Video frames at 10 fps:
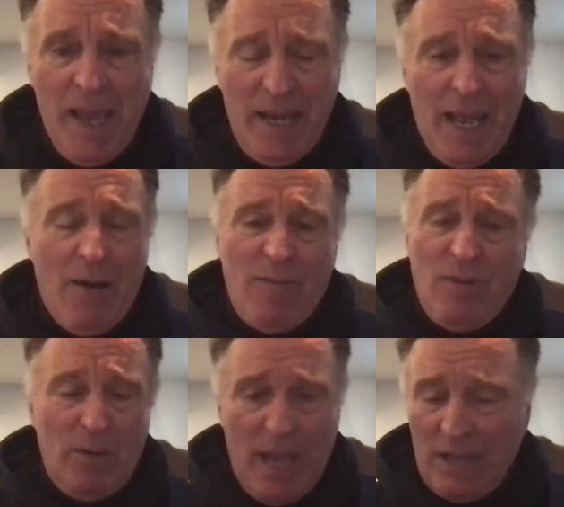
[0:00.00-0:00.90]
Now, I'm
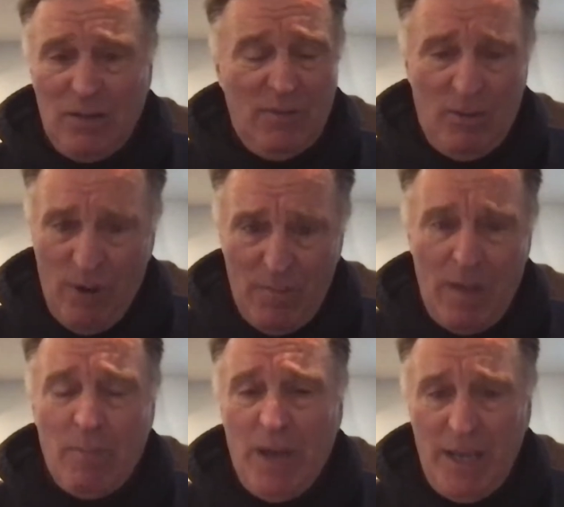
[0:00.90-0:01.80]
very active. I ride my
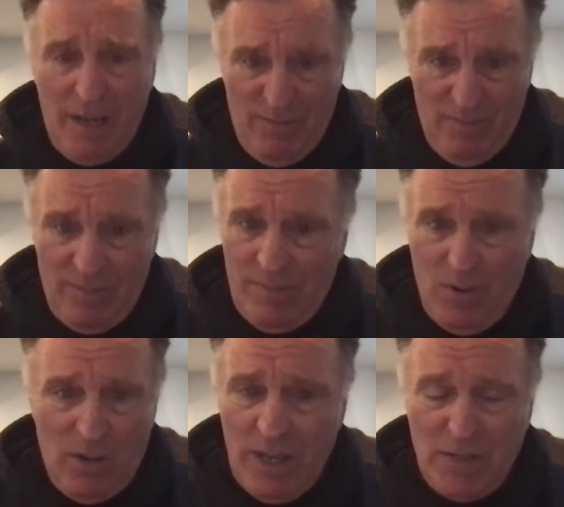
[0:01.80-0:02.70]
bike and I'm
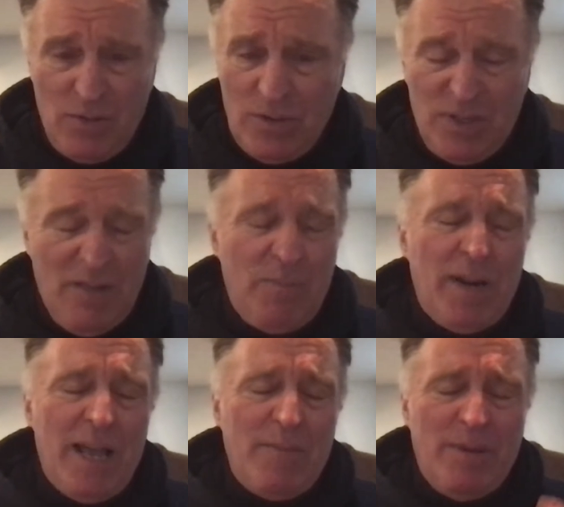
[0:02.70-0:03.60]
all that sort of stuff, but I'm